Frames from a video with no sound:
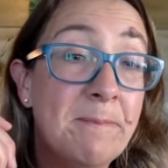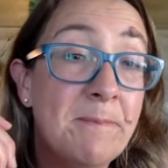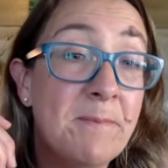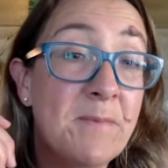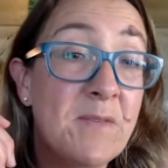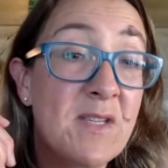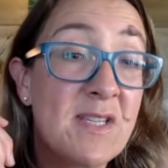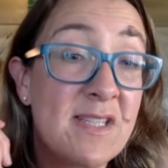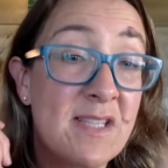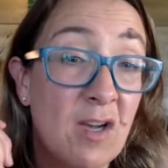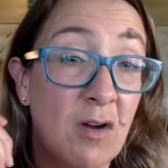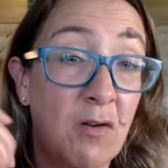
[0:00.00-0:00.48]

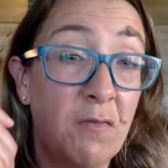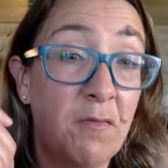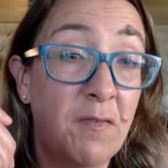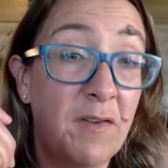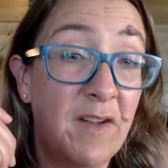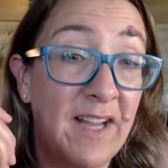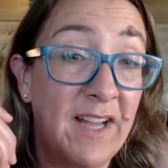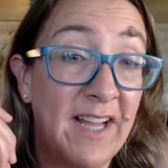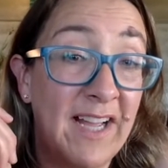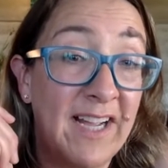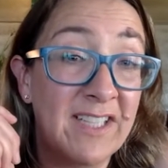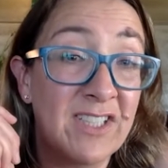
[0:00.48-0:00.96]
sulfur
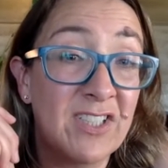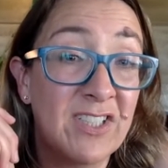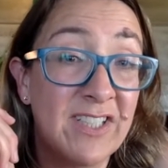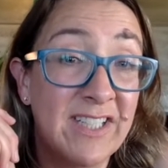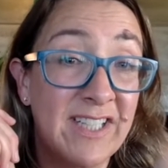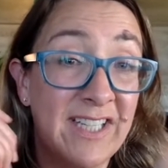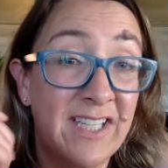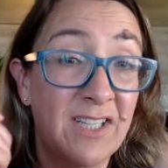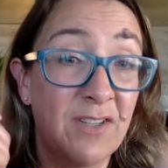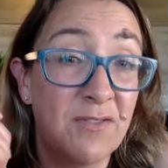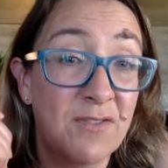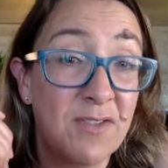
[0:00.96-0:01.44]
actually
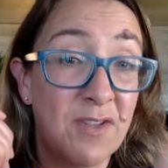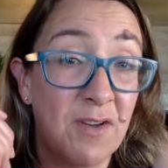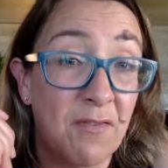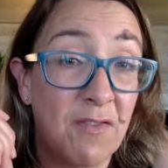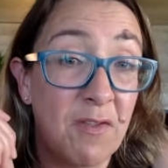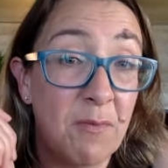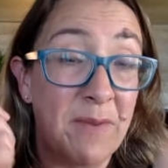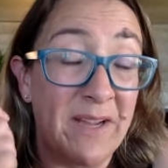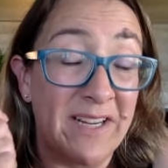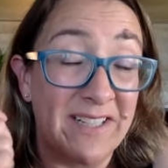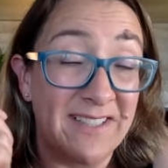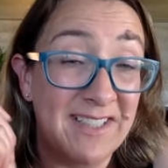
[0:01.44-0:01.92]
kills off
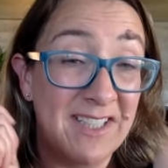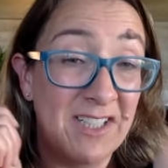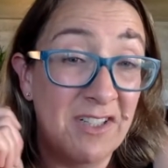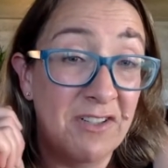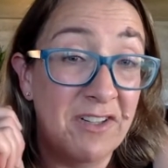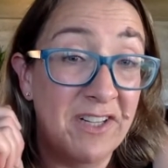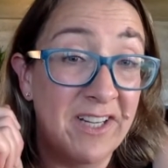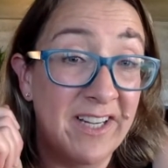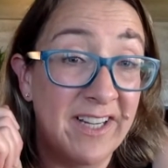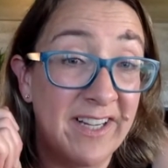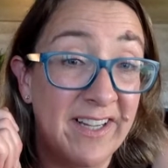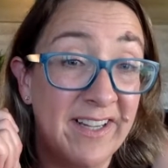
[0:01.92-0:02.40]
the
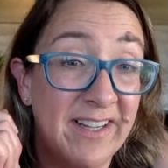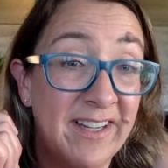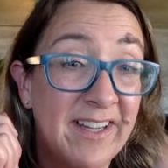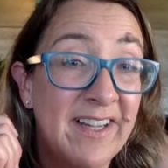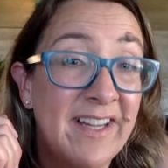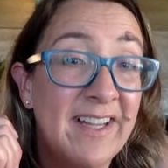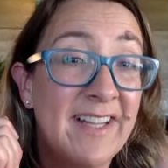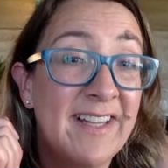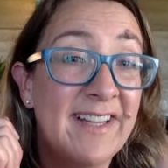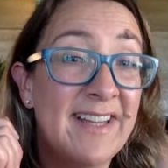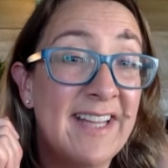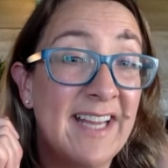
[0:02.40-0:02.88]
bacteria
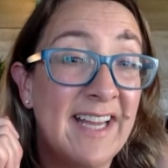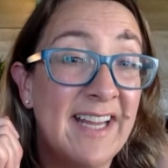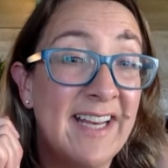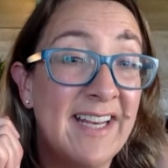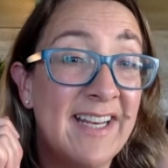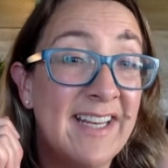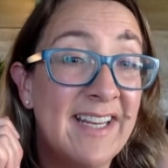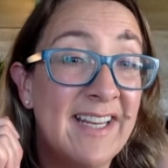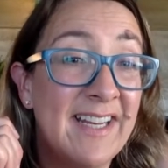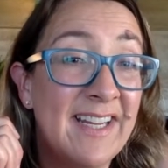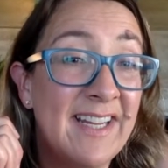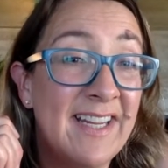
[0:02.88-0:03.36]
that
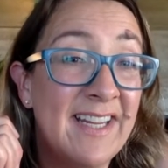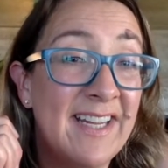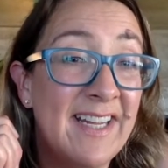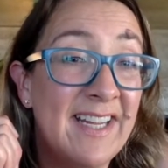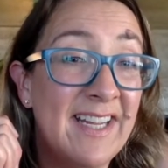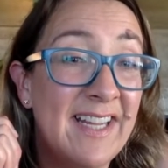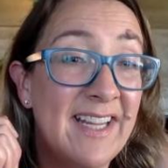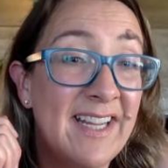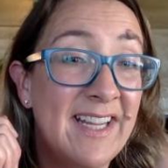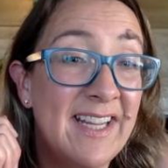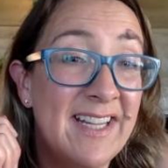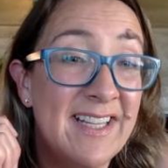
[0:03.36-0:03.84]

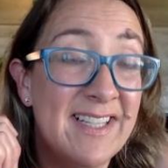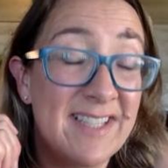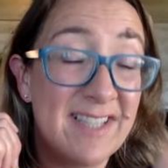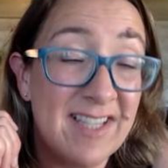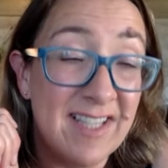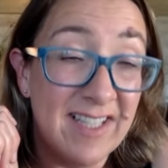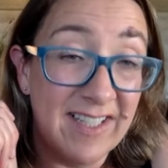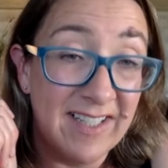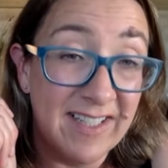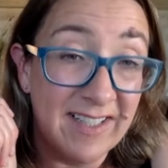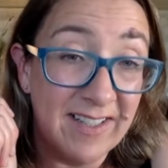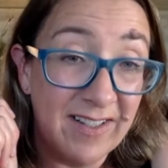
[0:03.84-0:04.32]
is
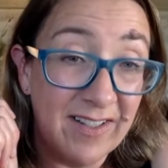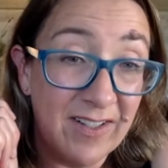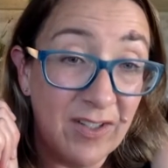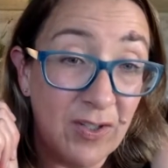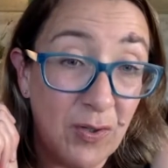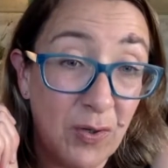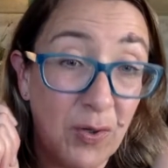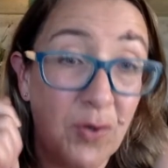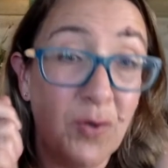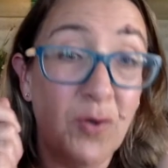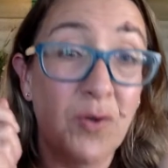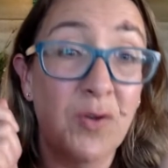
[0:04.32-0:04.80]
the
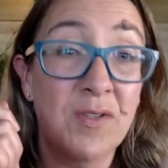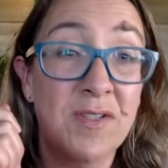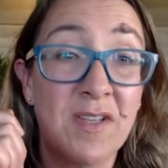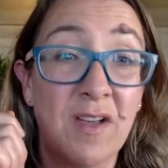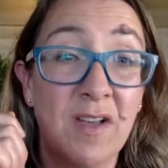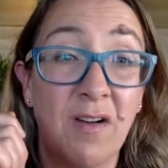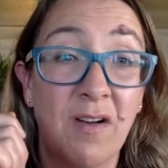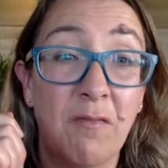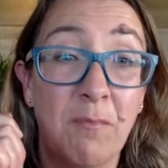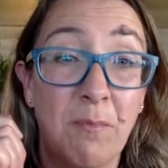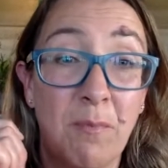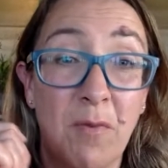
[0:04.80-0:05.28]
cause
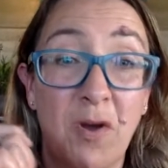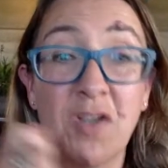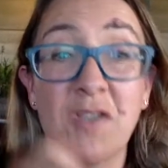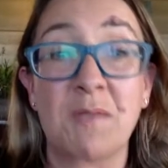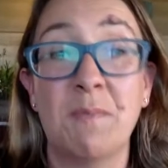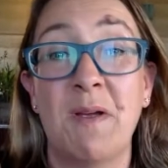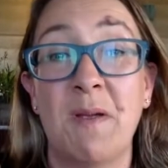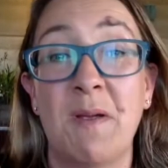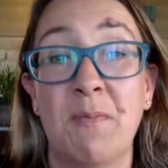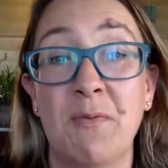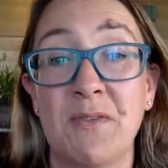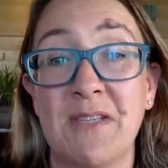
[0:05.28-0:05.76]
of
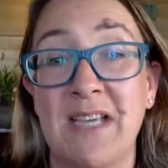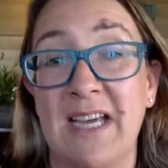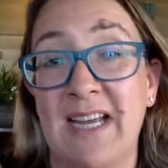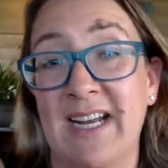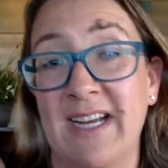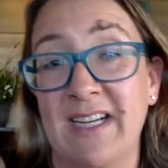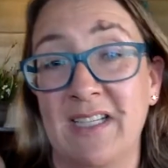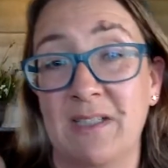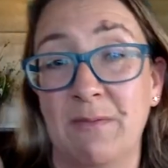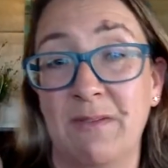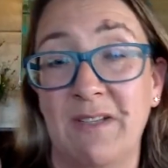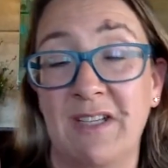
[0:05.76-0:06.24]
most people's
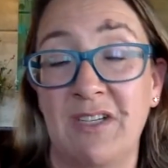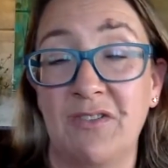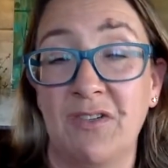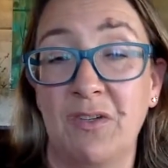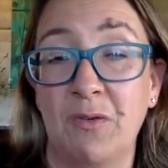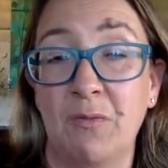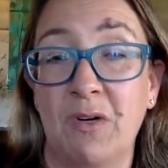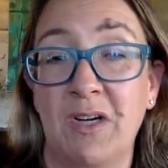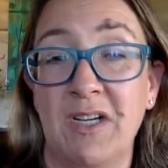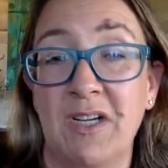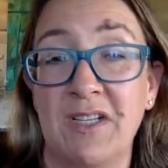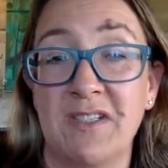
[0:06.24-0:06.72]
headaches when they
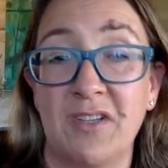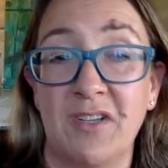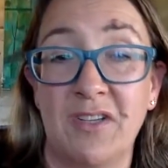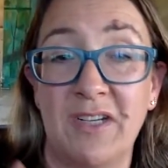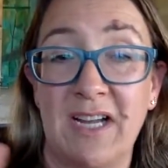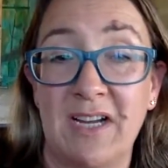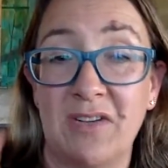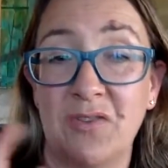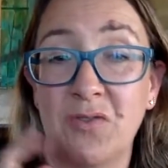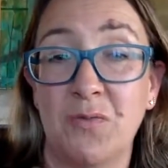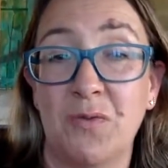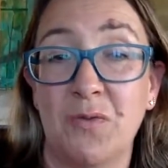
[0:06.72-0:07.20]
drink wine. So
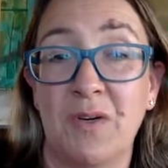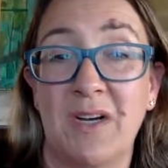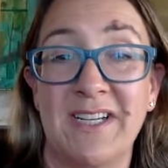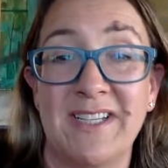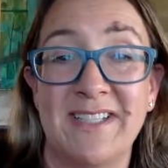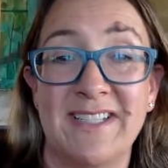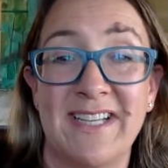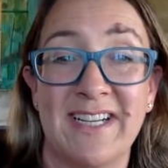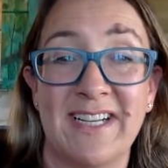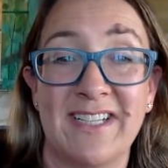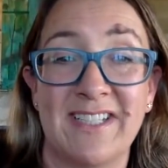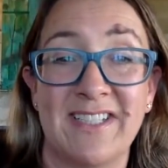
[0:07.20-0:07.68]
natural wine
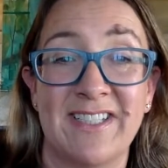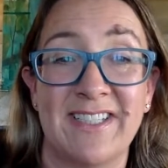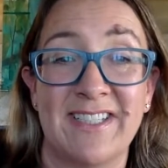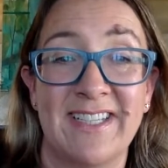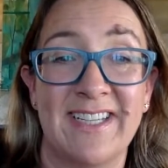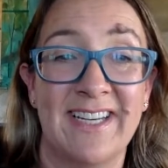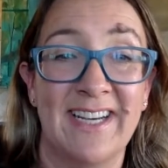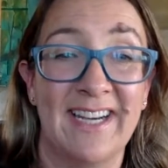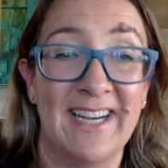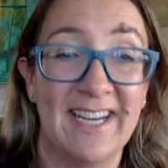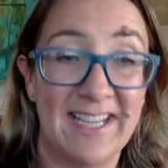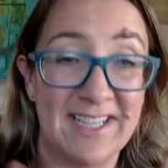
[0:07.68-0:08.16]
is
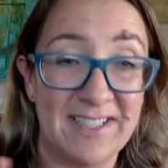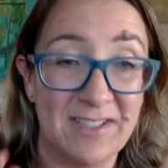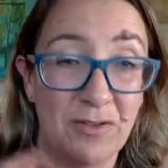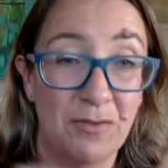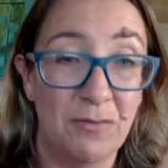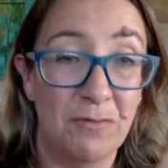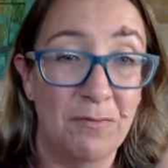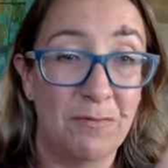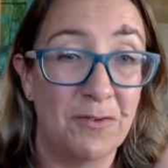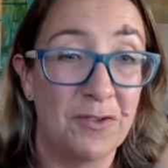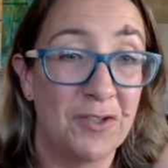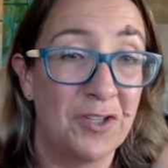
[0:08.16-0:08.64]
actually less
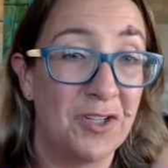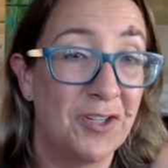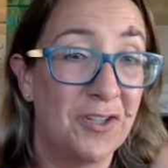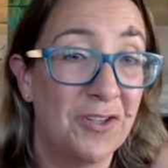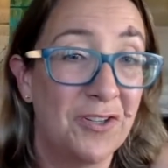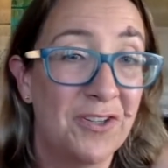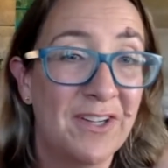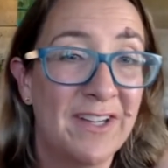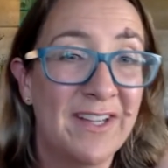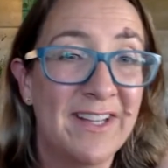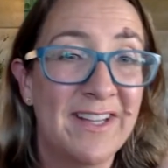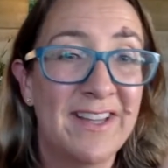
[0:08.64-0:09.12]
good for
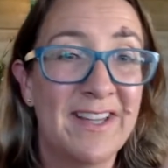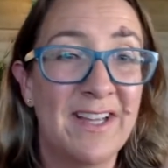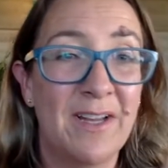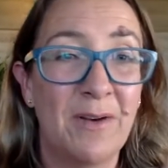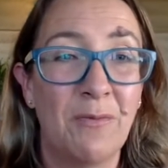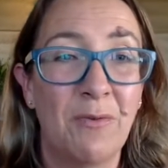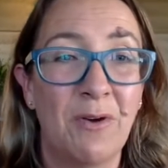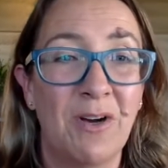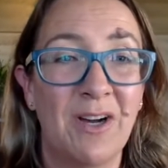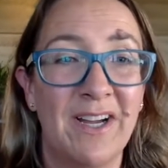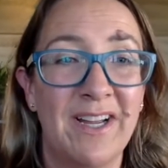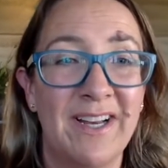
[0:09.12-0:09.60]
you
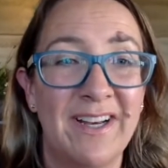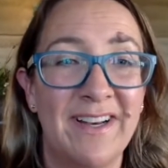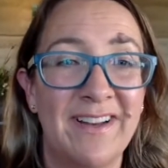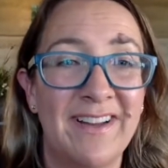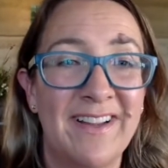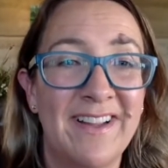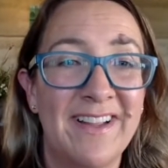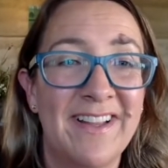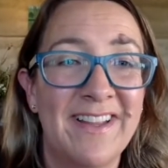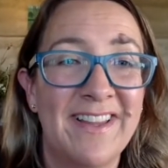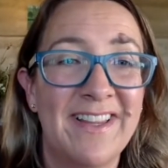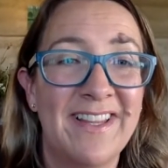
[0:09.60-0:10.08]
than wine
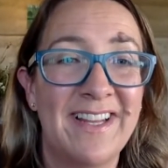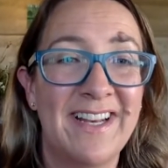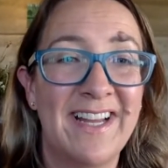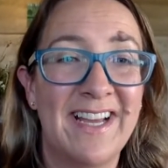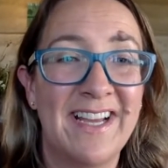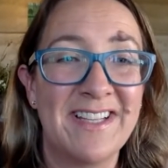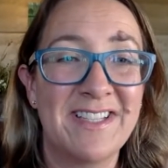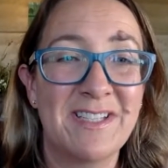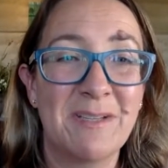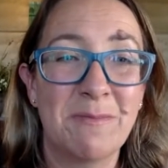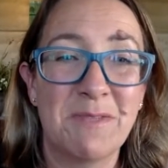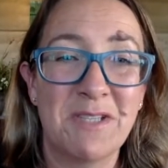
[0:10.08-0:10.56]
that
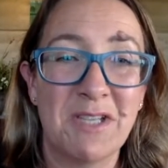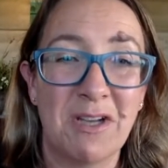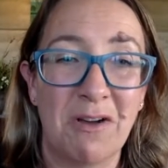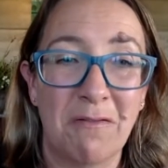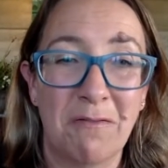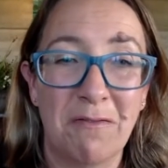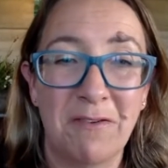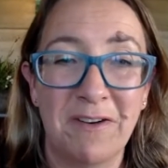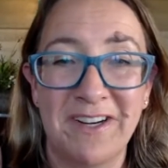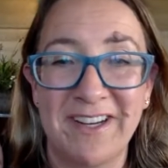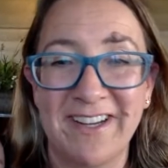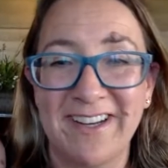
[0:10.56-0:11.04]
has some
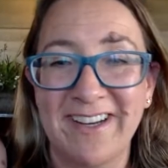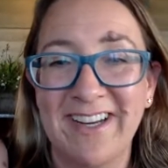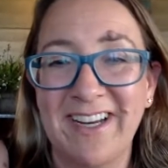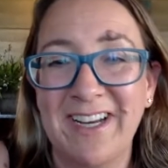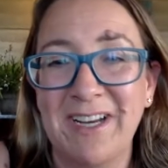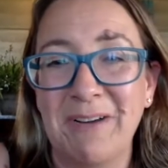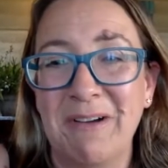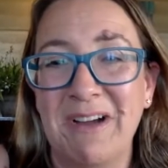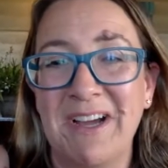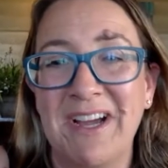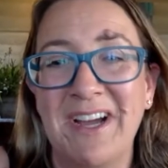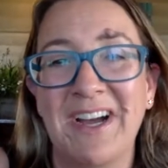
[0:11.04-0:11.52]
sulfur in it.
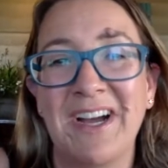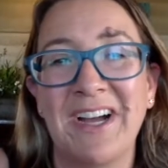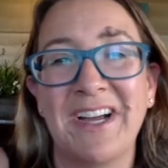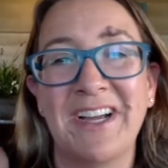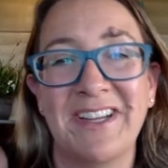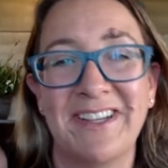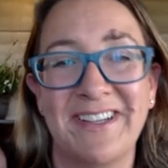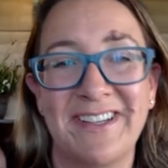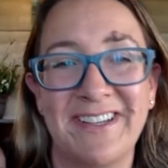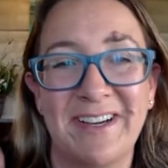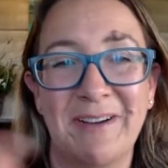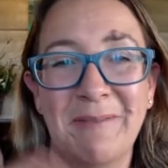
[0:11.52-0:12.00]
Anyway, I
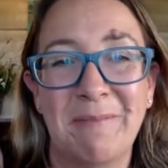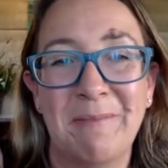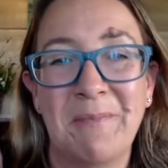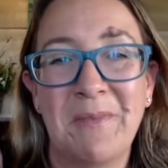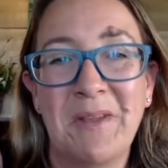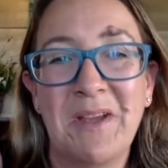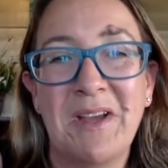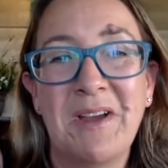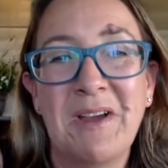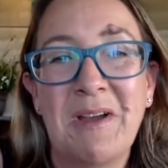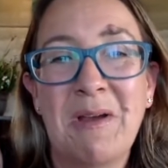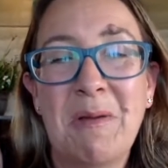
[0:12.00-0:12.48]
can
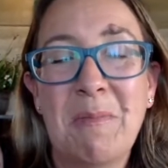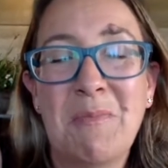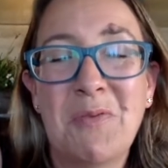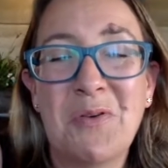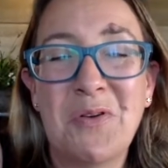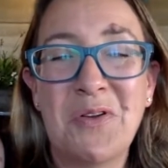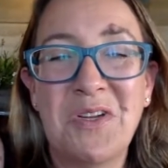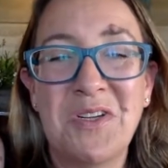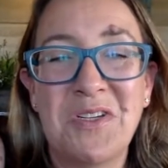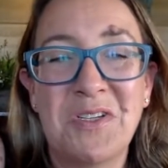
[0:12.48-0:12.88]
point you